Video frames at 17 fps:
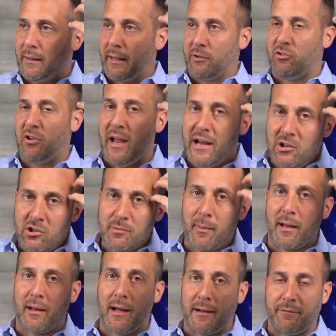change in
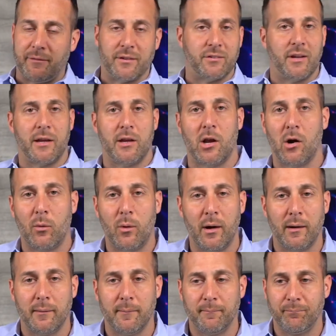my life to say, you know
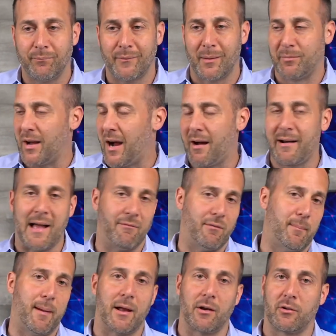what? I'm tired of having a
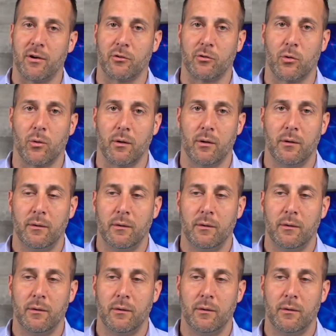bad credit score.